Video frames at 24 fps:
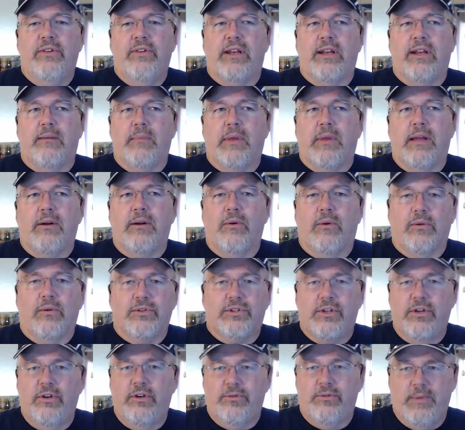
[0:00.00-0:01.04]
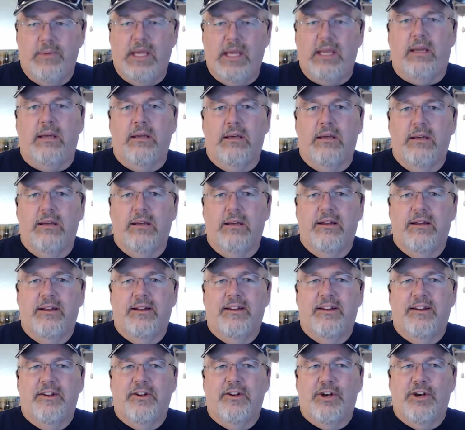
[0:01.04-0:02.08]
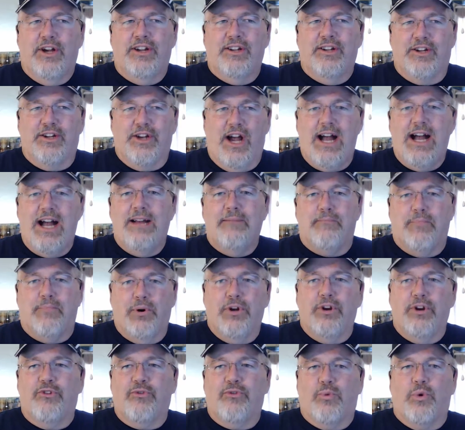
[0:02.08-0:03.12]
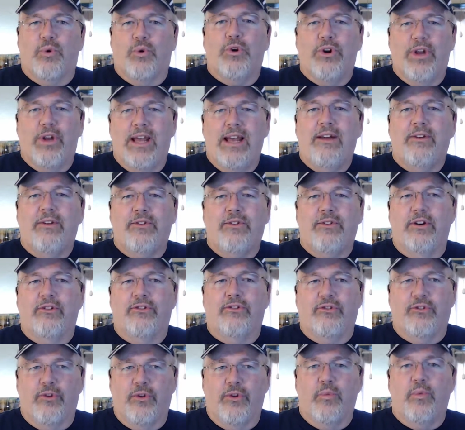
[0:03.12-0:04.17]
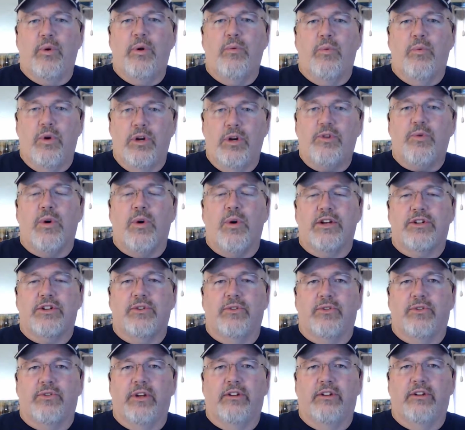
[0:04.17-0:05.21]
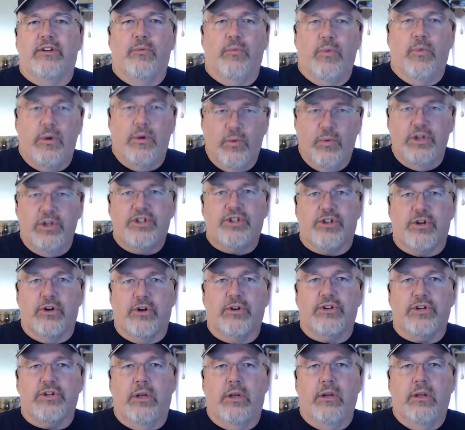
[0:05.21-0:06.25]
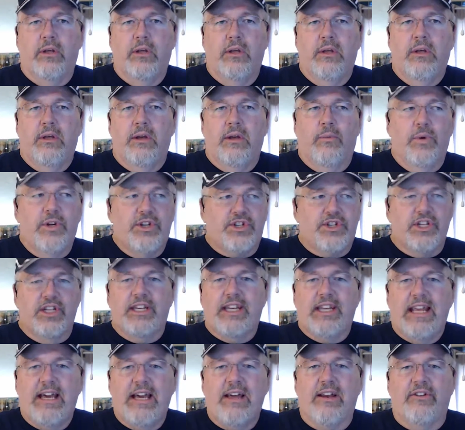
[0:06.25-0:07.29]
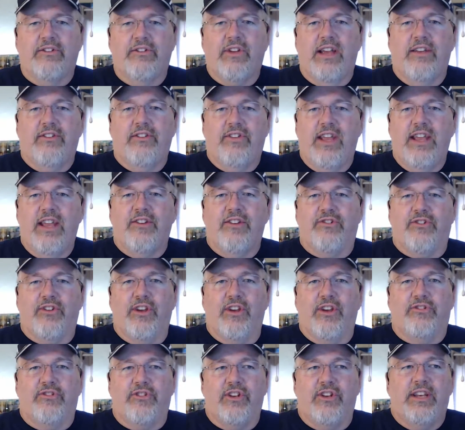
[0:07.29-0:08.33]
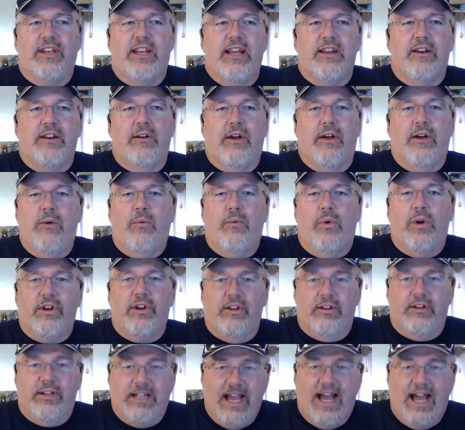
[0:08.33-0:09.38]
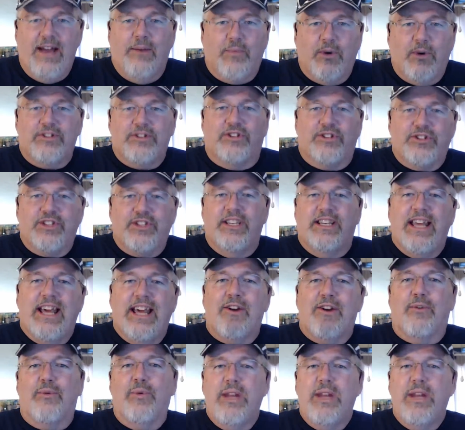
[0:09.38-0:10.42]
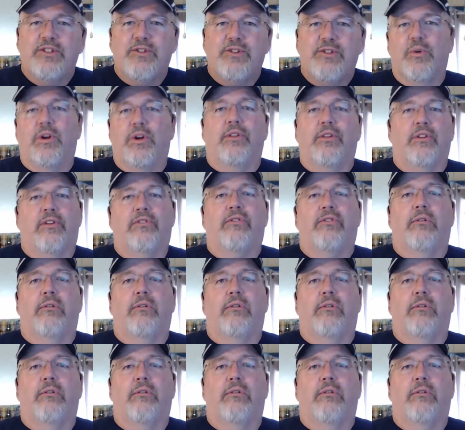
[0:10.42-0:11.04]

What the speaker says: And I'm like, well, excuse me. God put his word out there so that we would question things and we would search it. We sit down, as Isaiah said, sit down. God wants to sit down and reason with us.